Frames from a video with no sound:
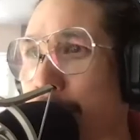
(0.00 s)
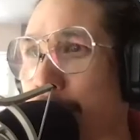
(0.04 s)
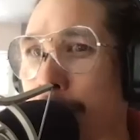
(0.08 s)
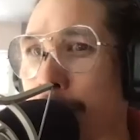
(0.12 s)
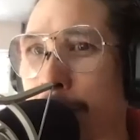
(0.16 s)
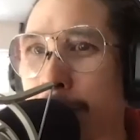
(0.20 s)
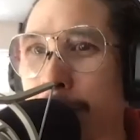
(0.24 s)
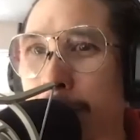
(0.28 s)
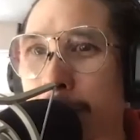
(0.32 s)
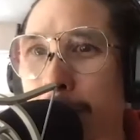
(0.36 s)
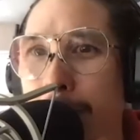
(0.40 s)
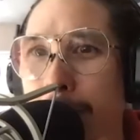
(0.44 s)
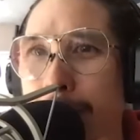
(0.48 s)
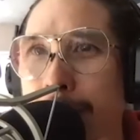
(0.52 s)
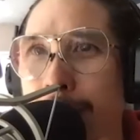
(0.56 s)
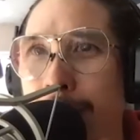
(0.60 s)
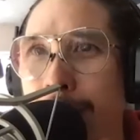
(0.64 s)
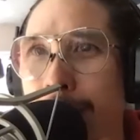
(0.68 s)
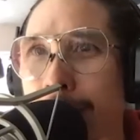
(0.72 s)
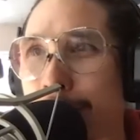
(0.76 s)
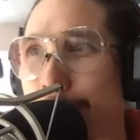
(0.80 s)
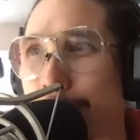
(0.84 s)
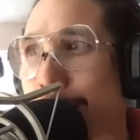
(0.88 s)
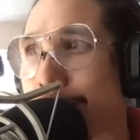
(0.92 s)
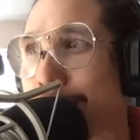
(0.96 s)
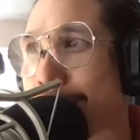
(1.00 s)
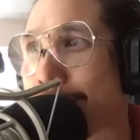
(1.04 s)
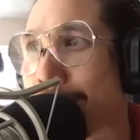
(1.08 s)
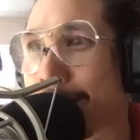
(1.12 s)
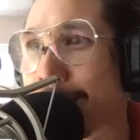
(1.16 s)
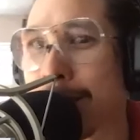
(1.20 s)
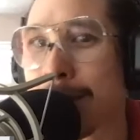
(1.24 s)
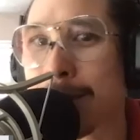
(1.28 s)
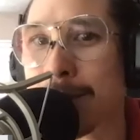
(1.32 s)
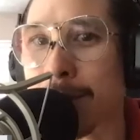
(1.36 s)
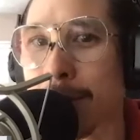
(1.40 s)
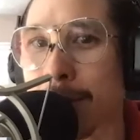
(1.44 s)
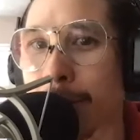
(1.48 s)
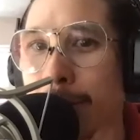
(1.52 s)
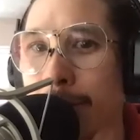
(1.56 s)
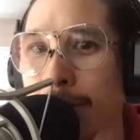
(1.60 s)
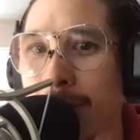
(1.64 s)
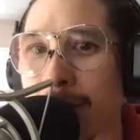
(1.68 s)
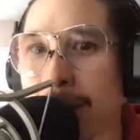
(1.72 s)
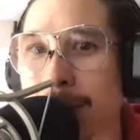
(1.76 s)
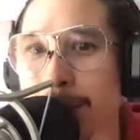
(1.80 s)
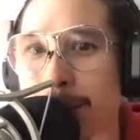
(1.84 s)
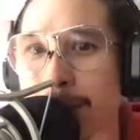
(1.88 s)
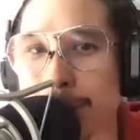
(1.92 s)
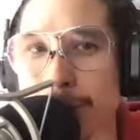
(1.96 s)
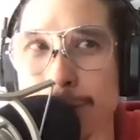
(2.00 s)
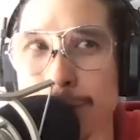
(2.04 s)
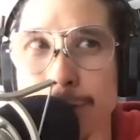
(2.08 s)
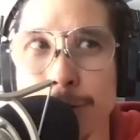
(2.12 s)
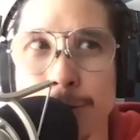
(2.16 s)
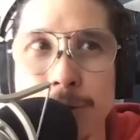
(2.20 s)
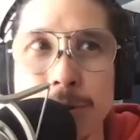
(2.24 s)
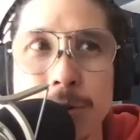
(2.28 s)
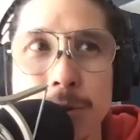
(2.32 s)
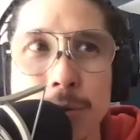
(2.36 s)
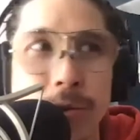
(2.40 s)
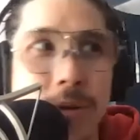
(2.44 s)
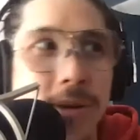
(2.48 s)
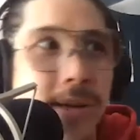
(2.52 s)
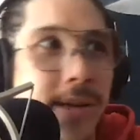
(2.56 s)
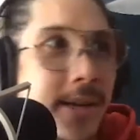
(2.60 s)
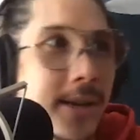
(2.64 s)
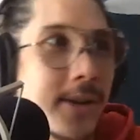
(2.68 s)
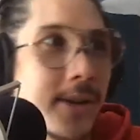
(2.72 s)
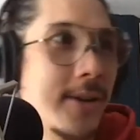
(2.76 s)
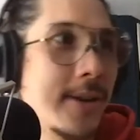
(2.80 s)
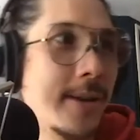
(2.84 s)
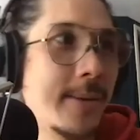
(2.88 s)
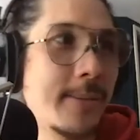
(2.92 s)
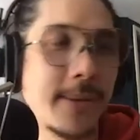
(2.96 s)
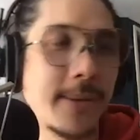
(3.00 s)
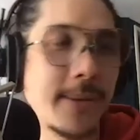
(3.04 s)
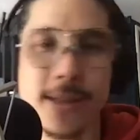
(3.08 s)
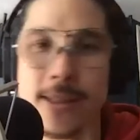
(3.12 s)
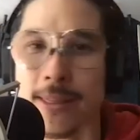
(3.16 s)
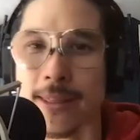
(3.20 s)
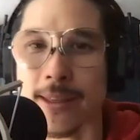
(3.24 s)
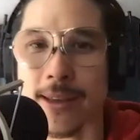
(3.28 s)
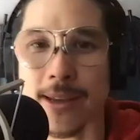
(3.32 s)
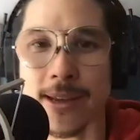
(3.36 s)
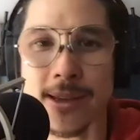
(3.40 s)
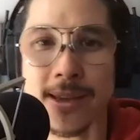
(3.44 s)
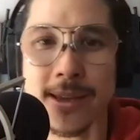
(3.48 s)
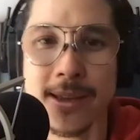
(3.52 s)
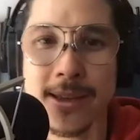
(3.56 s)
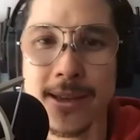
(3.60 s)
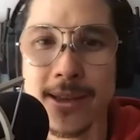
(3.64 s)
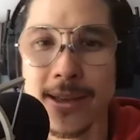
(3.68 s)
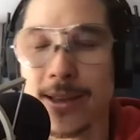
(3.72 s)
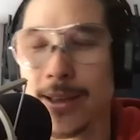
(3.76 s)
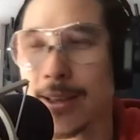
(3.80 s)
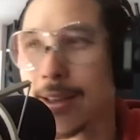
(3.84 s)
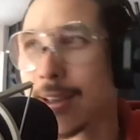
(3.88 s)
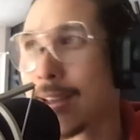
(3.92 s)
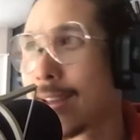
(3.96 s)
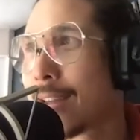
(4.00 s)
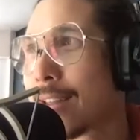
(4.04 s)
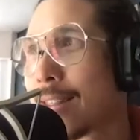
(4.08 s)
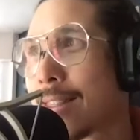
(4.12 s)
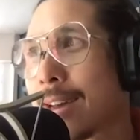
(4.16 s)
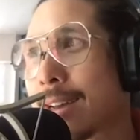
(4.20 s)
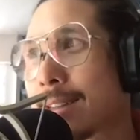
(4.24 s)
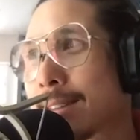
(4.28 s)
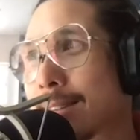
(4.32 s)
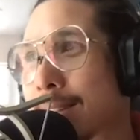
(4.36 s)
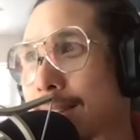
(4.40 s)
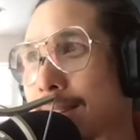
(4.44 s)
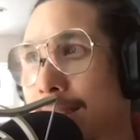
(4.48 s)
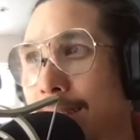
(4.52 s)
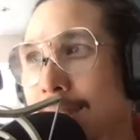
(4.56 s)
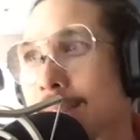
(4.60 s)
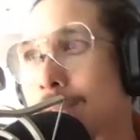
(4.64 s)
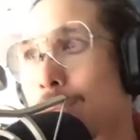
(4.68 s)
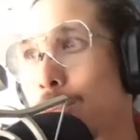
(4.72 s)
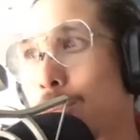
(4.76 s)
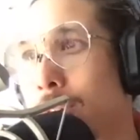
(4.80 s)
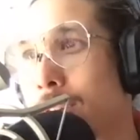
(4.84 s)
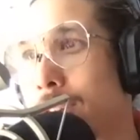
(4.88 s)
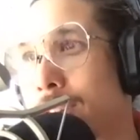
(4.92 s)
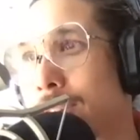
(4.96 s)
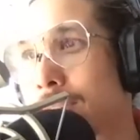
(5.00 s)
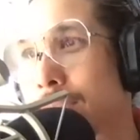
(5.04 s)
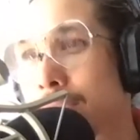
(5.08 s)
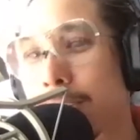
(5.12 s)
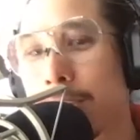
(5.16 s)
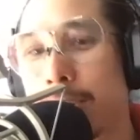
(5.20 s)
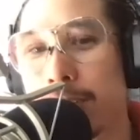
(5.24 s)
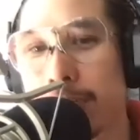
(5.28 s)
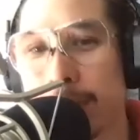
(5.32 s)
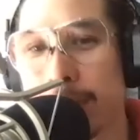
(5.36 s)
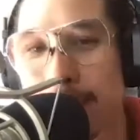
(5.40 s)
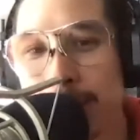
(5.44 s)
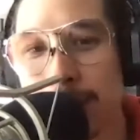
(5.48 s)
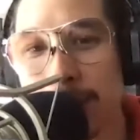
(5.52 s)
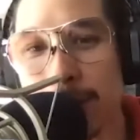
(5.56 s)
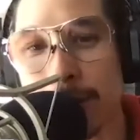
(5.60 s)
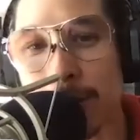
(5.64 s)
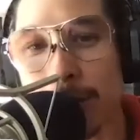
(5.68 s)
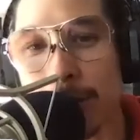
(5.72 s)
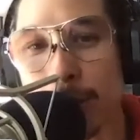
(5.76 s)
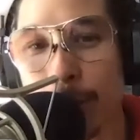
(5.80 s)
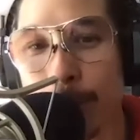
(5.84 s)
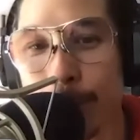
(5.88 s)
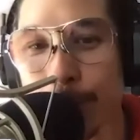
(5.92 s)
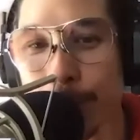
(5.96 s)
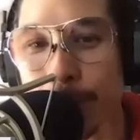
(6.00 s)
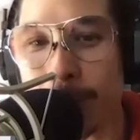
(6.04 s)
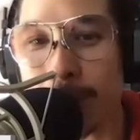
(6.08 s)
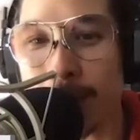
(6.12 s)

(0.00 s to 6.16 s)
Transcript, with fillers: pay for your economy seat to fly to the shoot. You know what I mean? Like that's that's what it's turned into.